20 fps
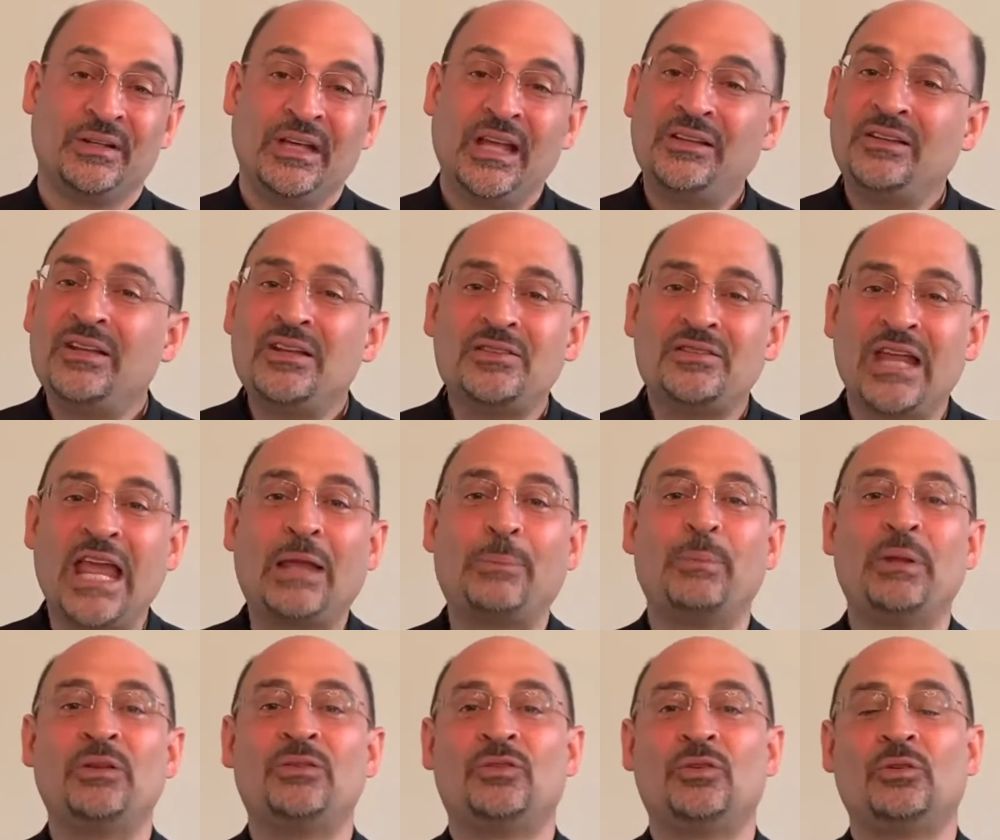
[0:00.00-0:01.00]
it didn't
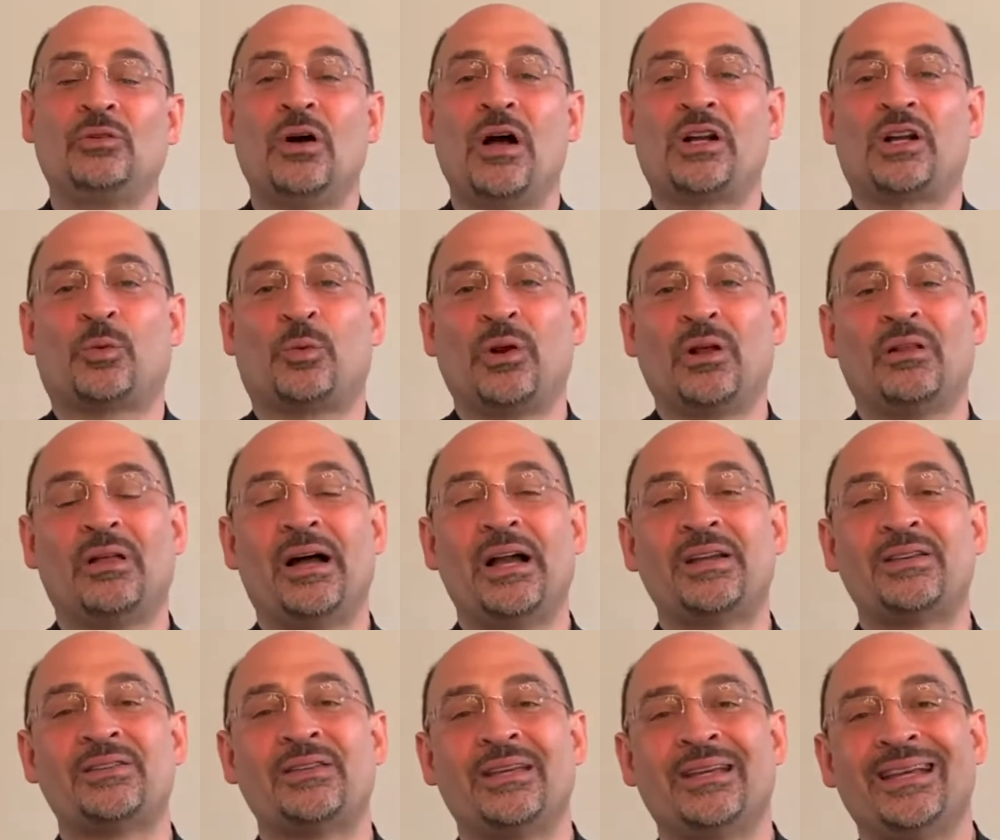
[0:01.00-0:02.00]
take me too long to
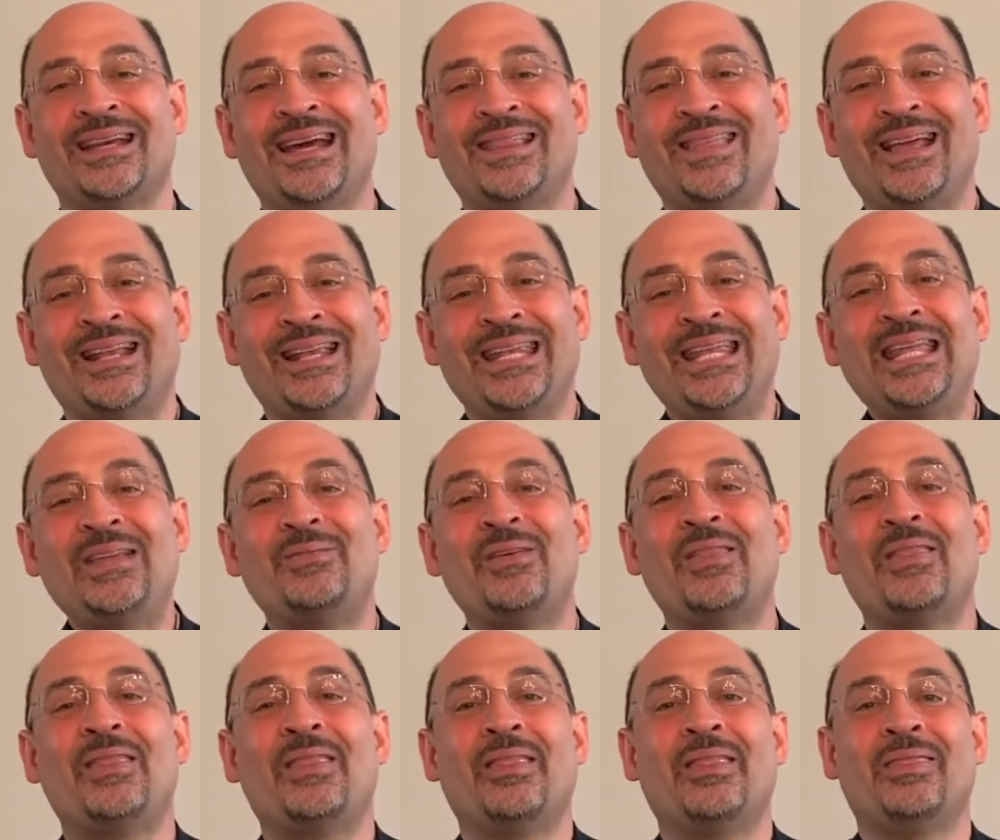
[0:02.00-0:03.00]
realize that
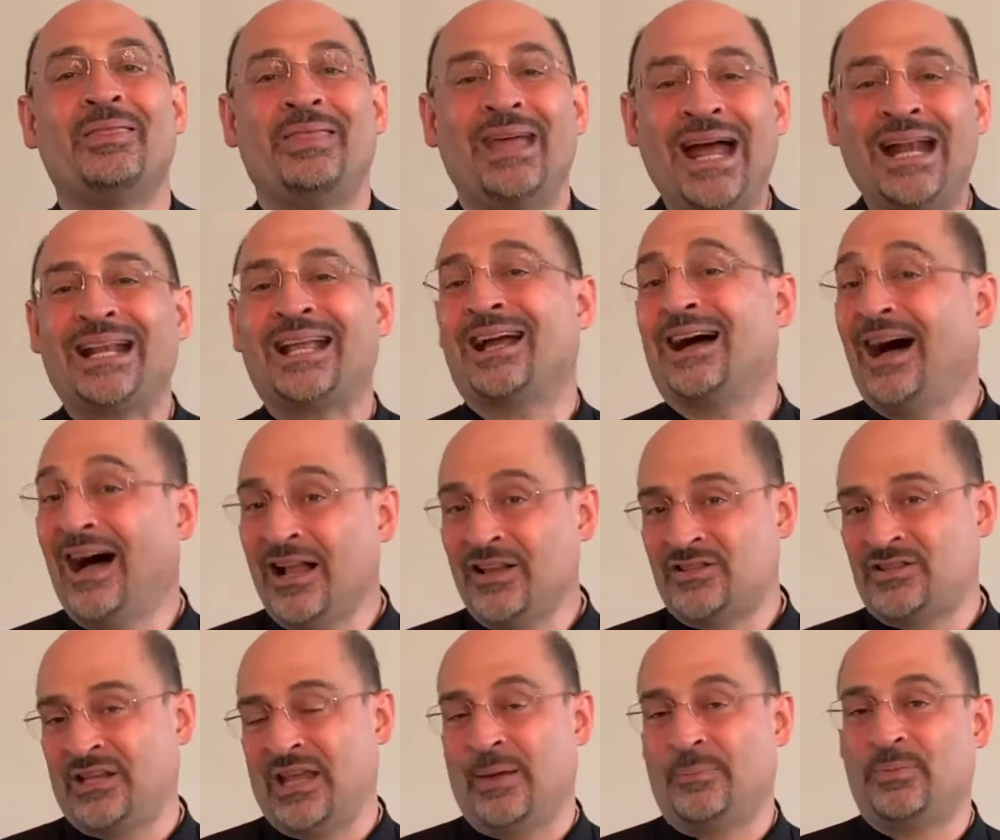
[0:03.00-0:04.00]
even that
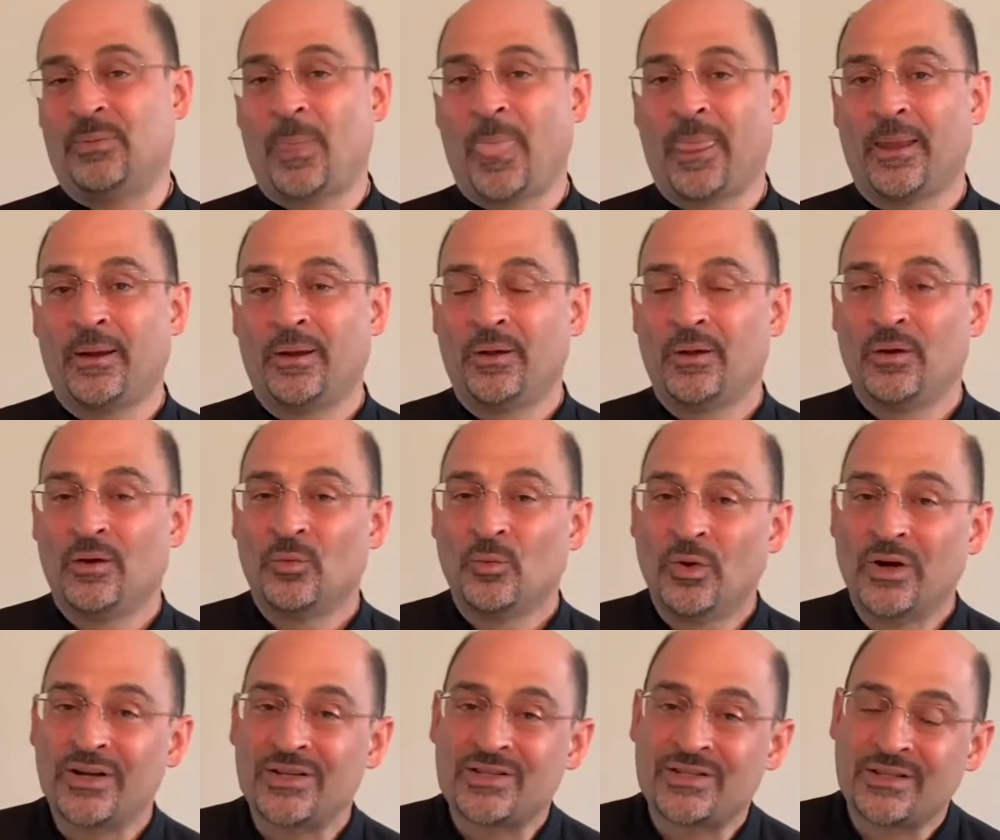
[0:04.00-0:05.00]
concept
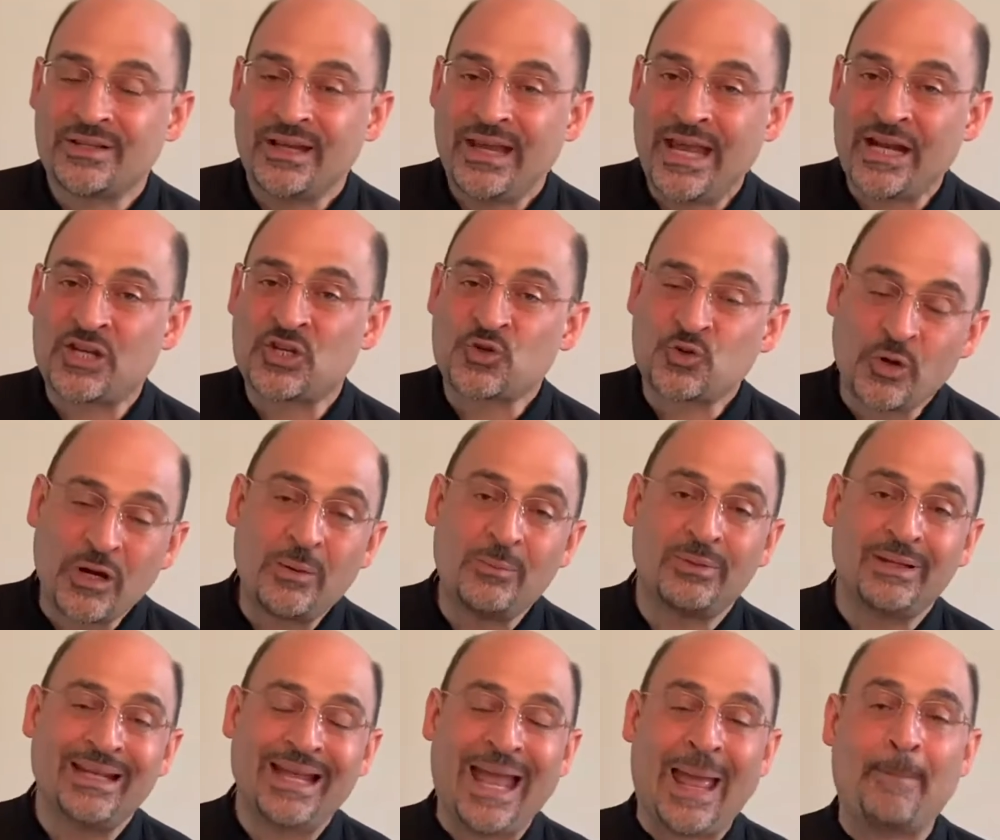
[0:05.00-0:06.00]
was
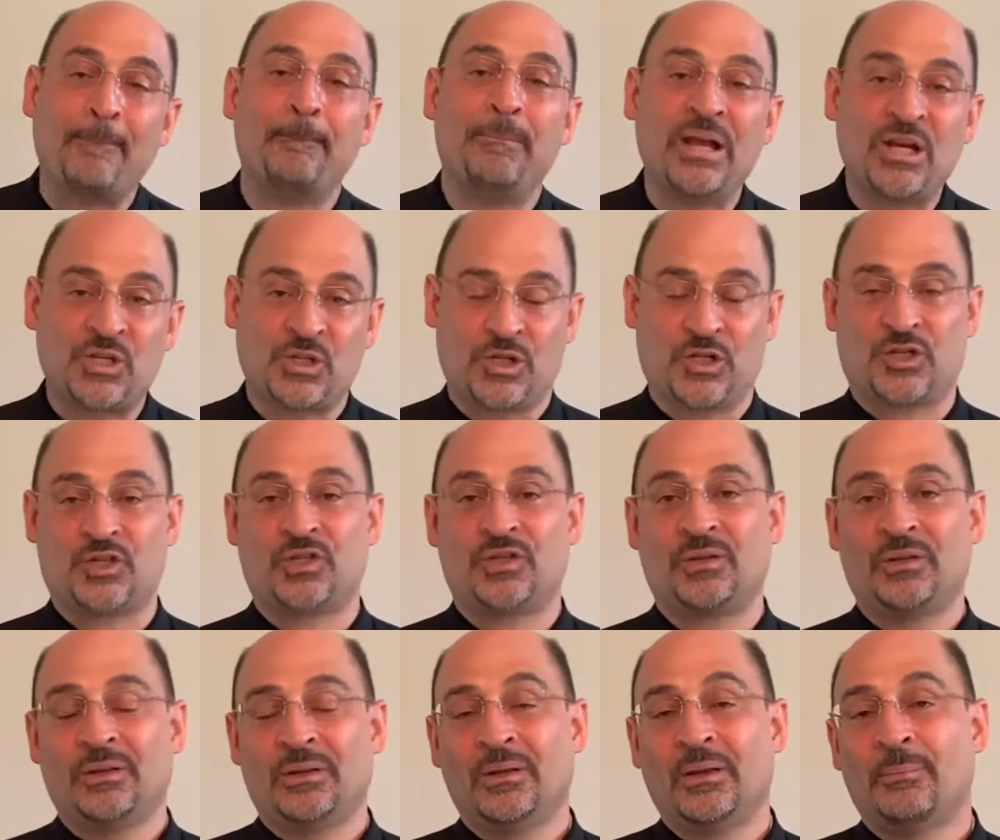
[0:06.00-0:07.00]
extremely
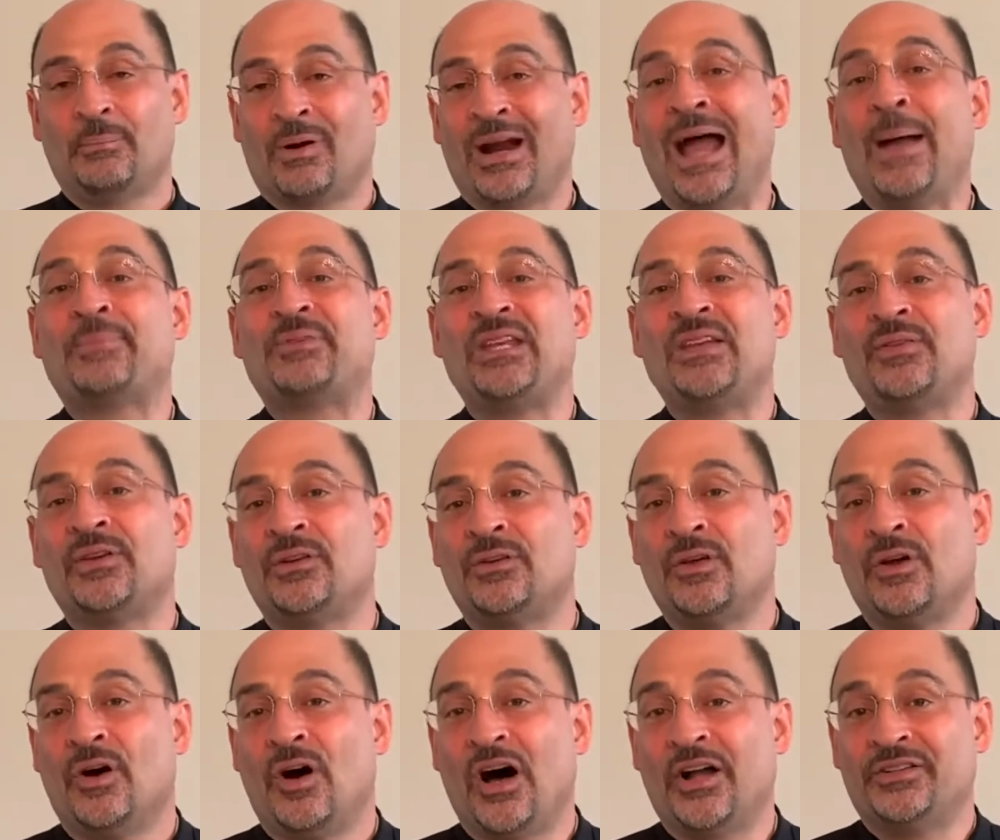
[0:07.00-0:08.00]
ambitious perhaps
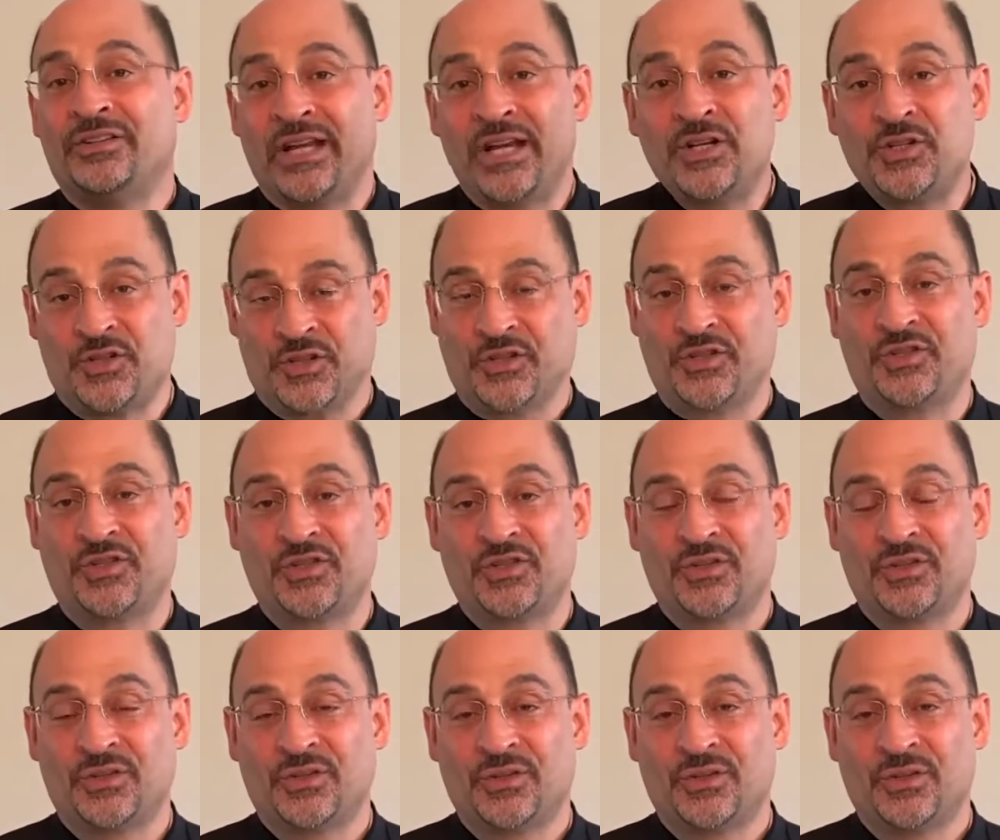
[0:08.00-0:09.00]
even audacious.